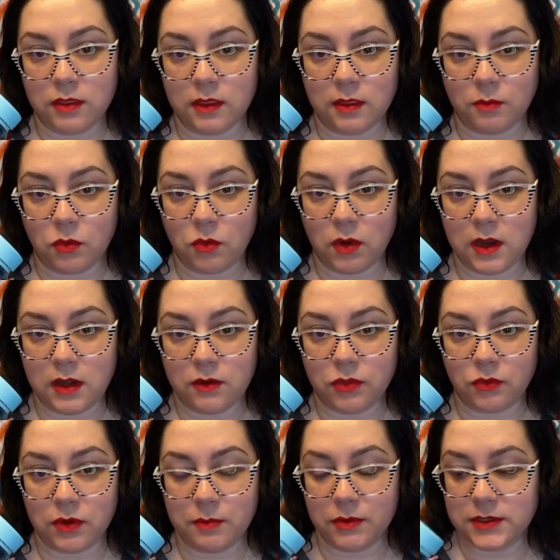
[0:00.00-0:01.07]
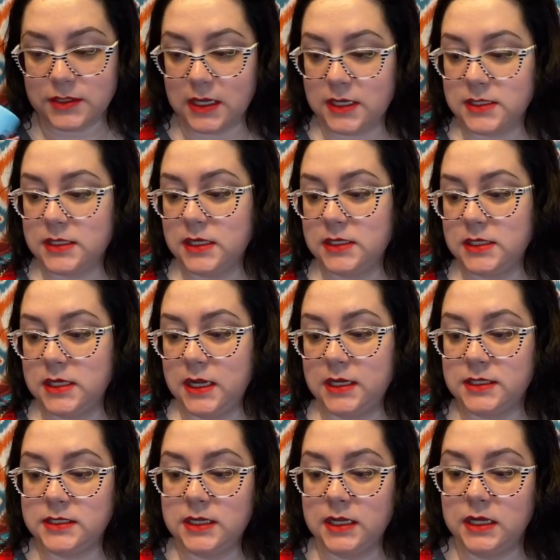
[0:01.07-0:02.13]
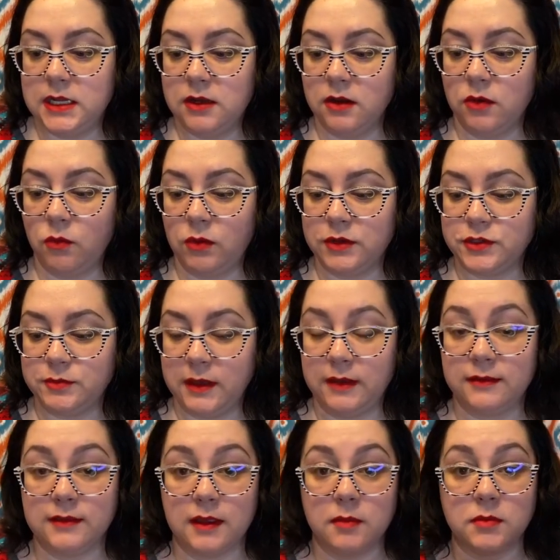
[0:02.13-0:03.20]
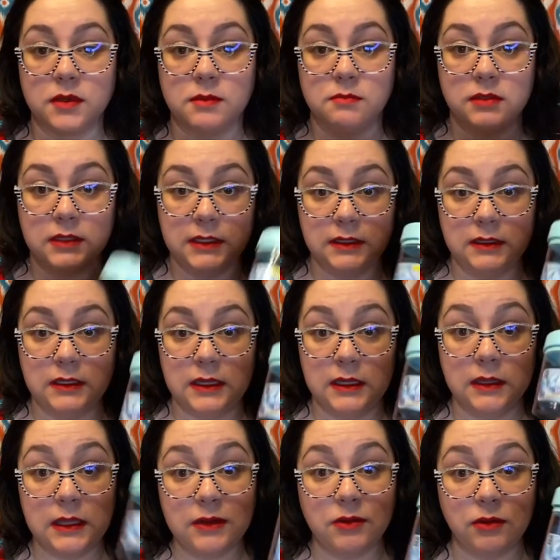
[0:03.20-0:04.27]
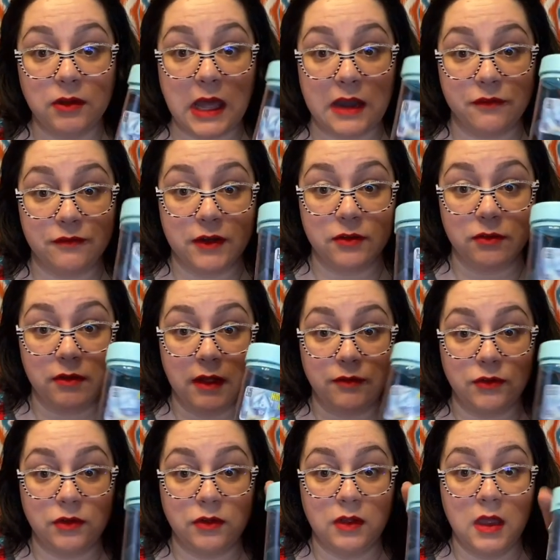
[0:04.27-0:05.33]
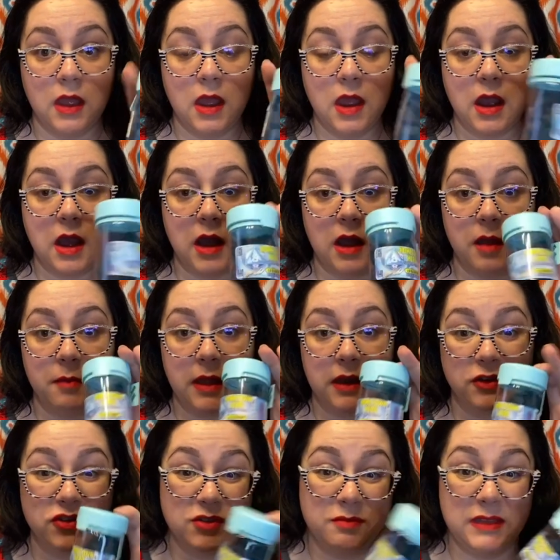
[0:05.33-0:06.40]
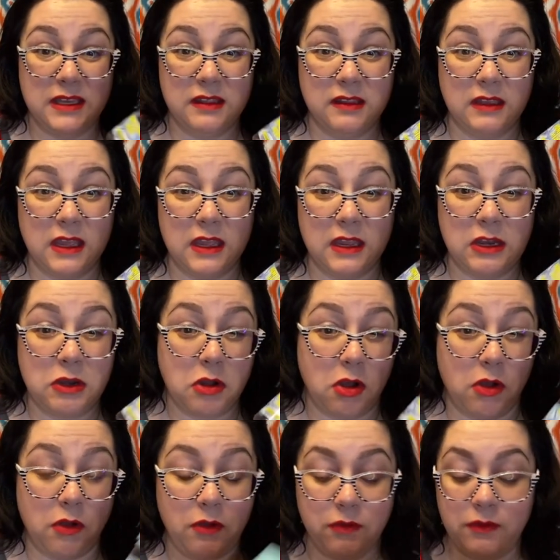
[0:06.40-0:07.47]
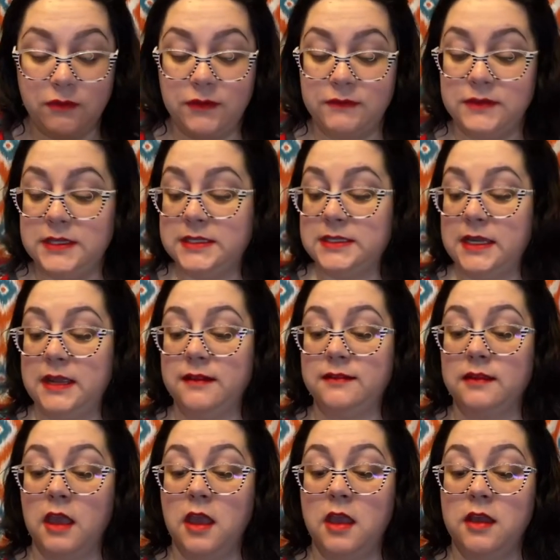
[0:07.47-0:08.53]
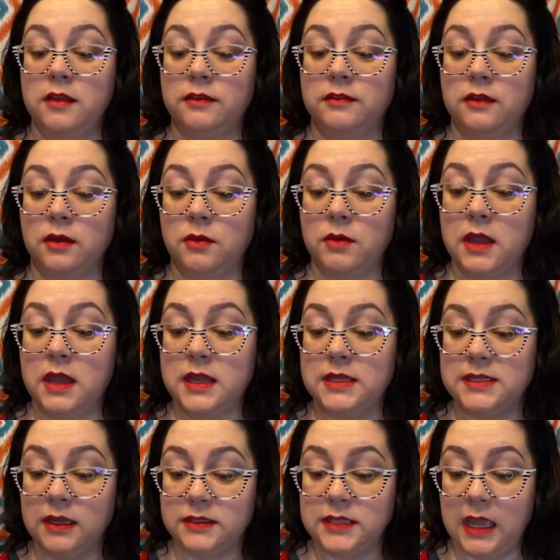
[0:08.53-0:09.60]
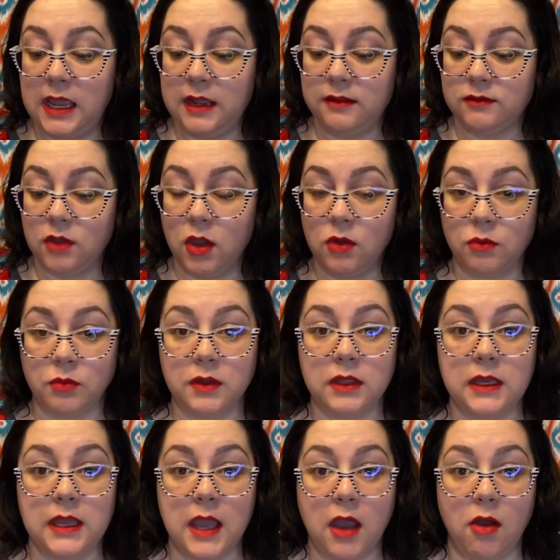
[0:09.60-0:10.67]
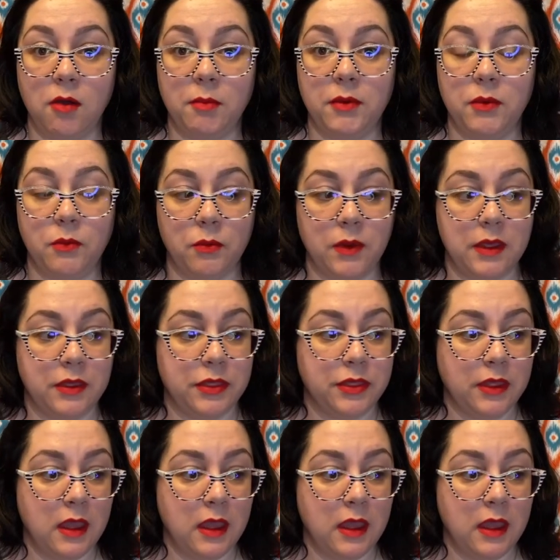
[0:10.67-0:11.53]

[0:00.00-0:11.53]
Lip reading: the 0.3% THC in here, which makes them completely legal at a federal level, and should be in all 50 states. So Delta 8s really help with,